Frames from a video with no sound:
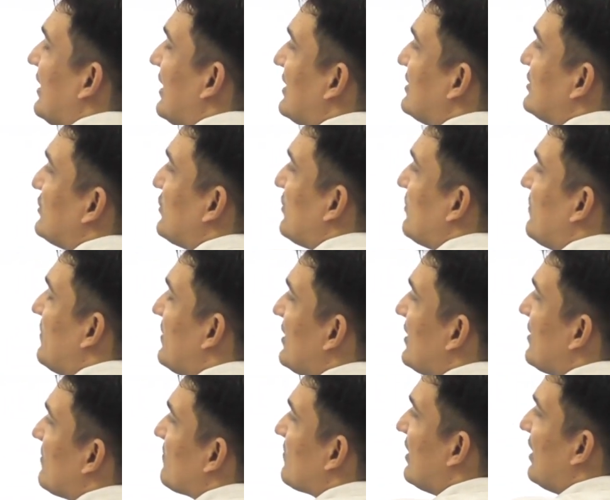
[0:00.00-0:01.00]
It should
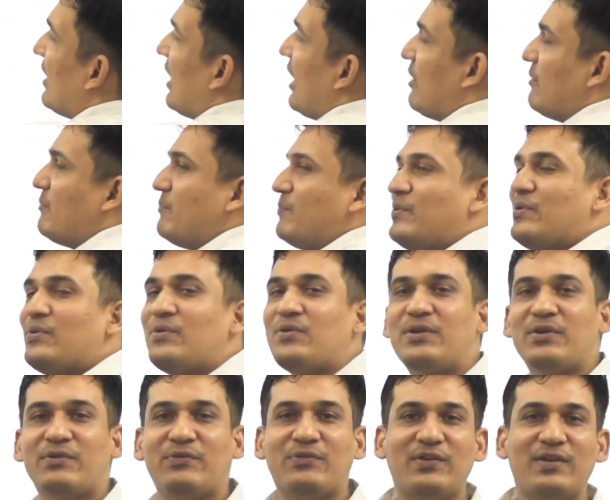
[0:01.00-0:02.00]
be a
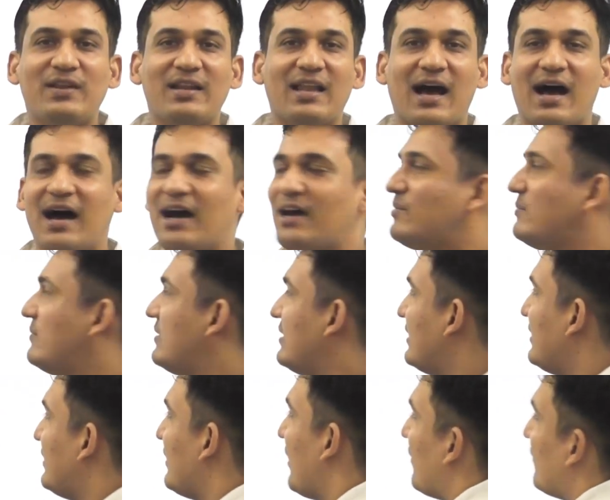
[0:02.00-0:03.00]
beautiful
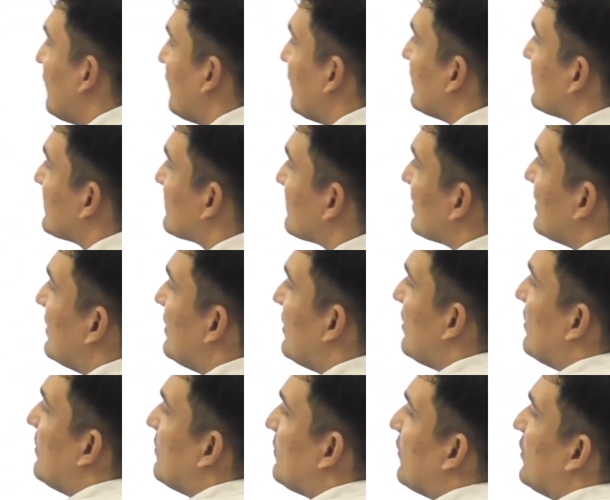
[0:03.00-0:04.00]
harmony of
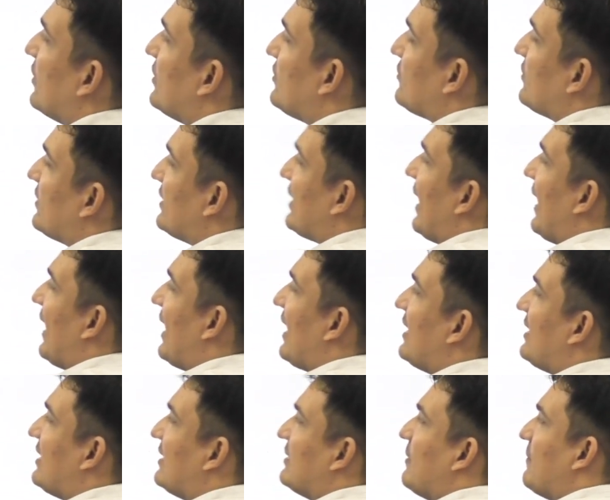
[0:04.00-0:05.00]
poetry
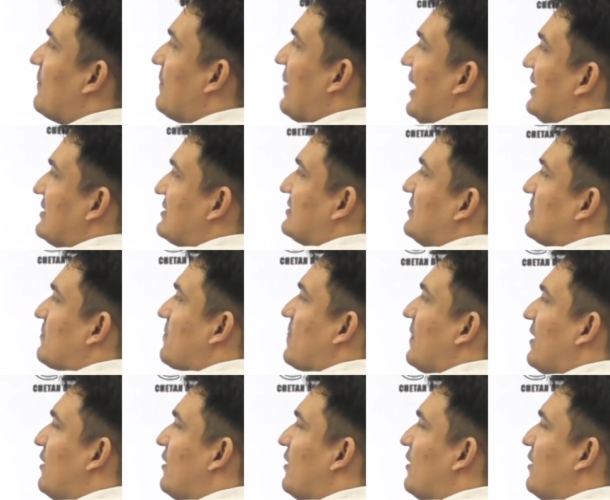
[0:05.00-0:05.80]
and maths.